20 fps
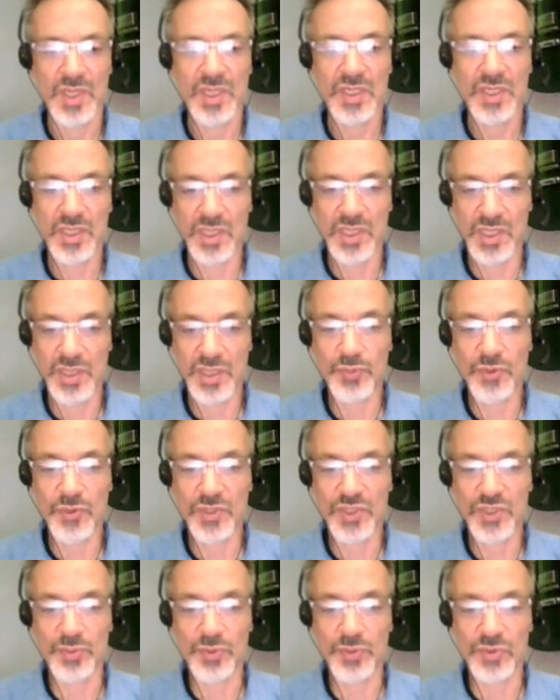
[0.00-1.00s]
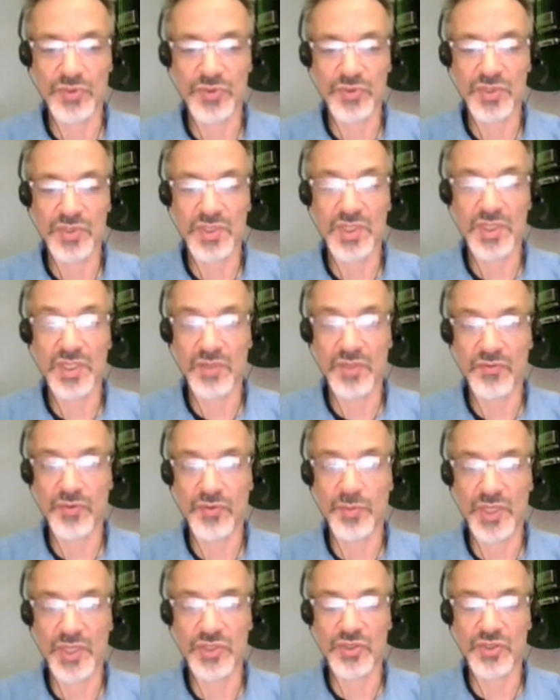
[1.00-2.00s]
key principles in
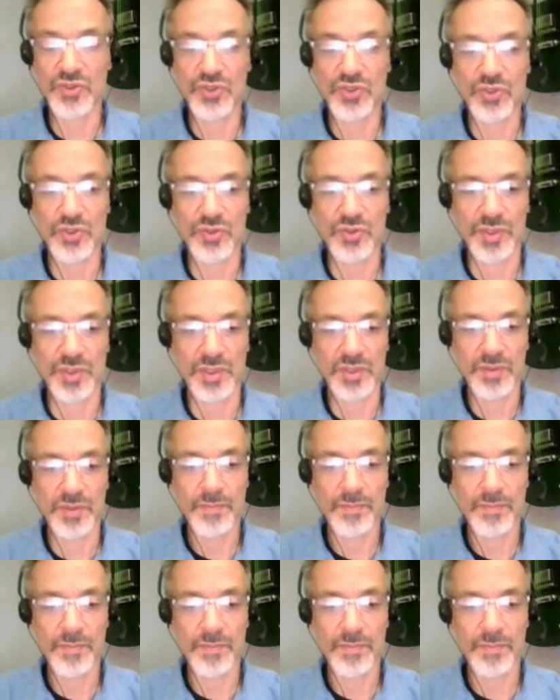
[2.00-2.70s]
information security.